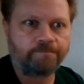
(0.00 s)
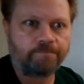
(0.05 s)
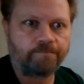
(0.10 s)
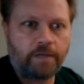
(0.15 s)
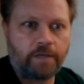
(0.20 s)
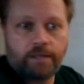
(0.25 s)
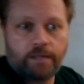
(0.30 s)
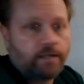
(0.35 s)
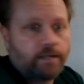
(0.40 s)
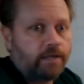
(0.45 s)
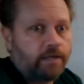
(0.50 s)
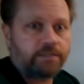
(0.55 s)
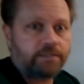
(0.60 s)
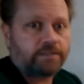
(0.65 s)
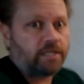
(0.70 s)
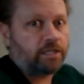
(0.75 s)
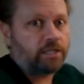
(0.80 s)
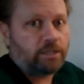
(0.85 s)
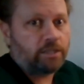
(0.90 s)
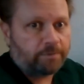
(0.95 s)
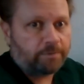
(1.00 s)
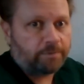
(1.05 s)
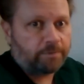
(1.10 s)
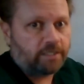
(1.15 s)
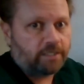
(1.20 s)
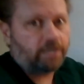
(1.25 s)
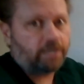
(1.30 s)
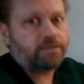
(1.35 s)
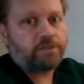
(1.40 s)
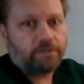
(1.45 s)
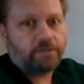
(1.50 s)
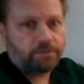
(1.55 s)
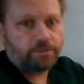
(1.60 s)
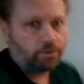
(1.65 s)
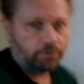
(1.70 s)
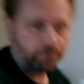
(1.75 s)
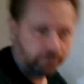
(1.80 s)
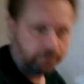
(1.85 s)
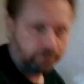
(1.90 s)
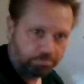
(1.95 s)
And then I just take the percentage of the
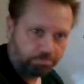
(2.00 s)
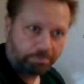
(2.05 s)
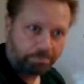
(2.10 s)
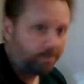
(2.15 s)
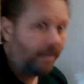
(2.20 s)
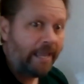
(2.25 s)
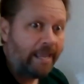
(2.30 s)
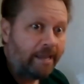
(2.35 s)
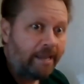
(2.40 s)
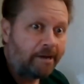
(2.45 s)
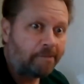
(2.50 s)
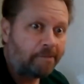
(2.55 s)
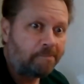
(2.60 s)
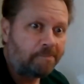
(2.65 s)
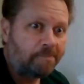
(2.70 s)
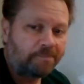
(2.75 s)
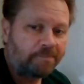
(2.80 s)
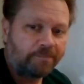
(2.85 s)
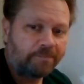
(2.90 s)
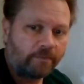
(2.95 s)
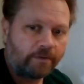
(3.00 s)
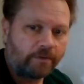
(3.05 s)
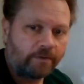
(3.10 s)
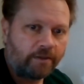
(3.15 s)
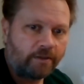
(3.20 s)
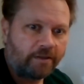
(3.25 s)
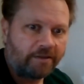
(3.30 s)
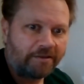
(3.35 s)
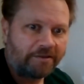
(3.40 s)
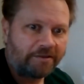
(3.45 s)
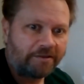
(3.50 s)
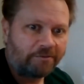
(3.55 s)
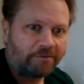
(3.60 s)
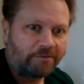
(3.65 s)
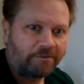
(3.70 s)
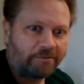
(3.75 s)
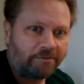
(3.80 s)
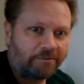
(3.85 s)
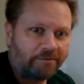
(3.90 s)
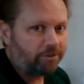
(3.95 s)
total. Bam!
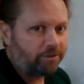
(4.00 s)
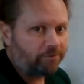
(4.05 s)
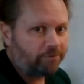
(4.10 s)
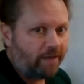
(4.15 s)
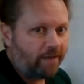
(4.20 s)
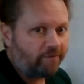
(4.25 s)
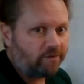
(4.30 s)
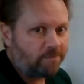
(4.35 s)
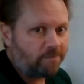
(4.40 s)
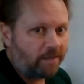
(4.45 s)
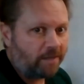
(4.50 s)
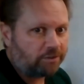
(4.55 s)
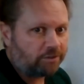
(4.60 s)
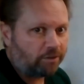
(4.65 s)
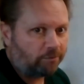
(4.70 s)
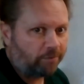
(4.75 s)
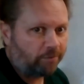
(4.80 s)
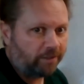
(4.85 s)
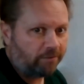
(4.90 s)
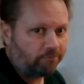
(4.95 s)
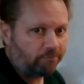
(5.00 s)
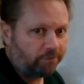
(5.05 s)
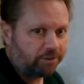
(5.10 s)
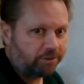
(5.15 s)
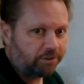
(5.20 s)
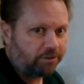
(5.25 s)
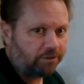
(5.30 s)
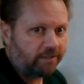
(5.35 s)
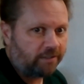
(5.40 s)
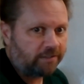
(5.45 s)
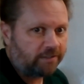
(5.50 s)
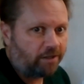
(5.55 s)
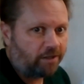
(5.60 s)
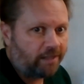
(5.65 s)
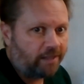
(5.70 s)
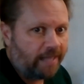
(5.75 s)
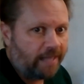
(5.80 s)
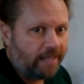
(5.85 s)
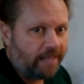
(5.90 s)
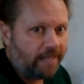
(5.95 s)
What, what do I have to make sure? What, what should these
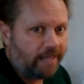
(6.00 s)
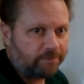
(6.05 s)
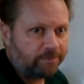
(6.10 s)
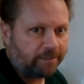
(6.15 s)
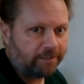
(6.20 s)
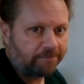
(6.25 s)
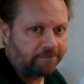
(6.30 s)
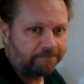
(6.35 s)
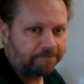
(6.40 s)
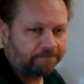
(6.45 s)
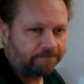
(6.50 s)
all add up to be?